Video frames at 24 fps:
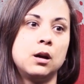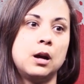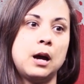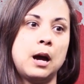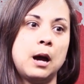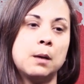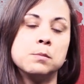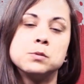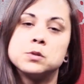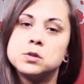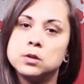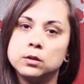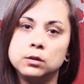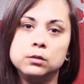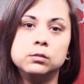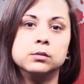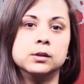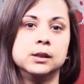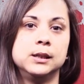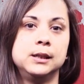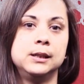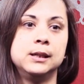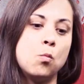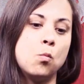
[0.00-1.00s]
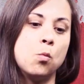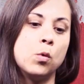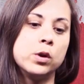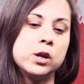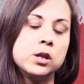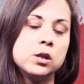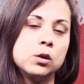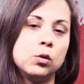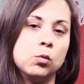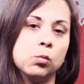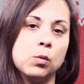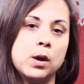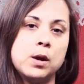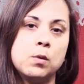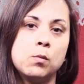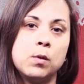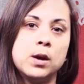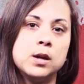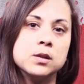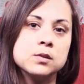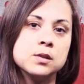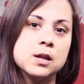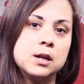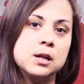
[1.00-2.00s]
Absolutely. One of the great
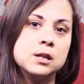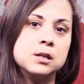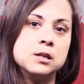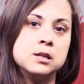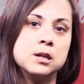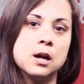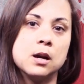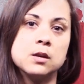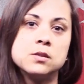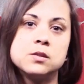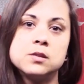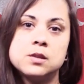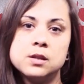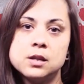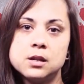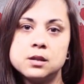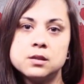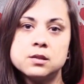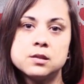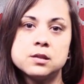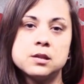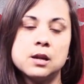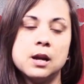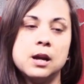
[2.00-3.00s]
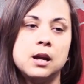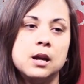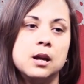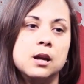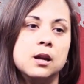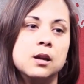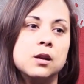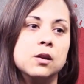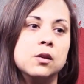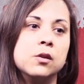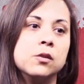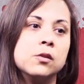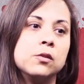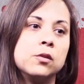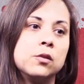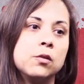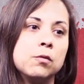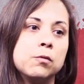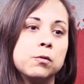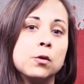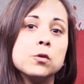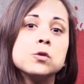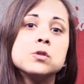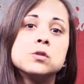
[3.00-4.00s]
ways that it does this is,
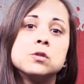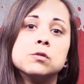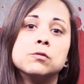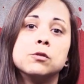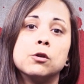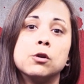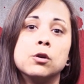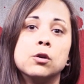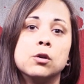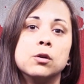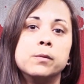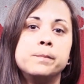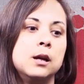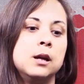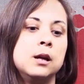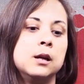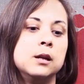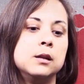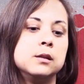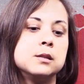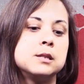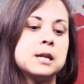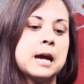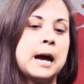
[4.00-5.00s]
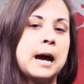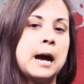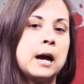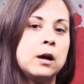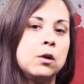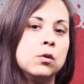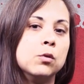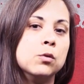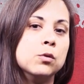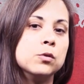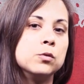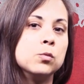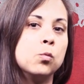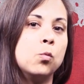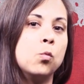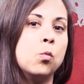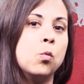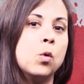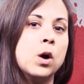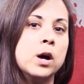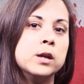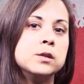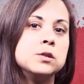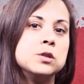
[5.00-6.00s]
first of all, it tackles
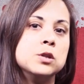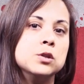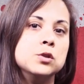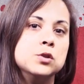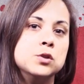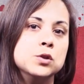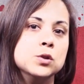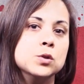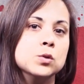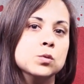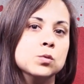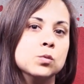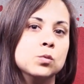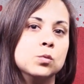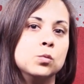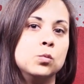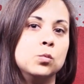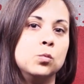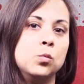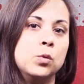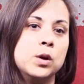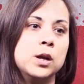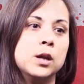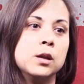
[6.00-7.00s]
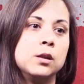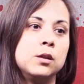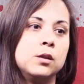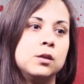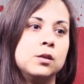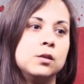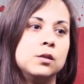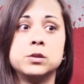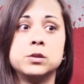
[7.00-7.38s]
what to do with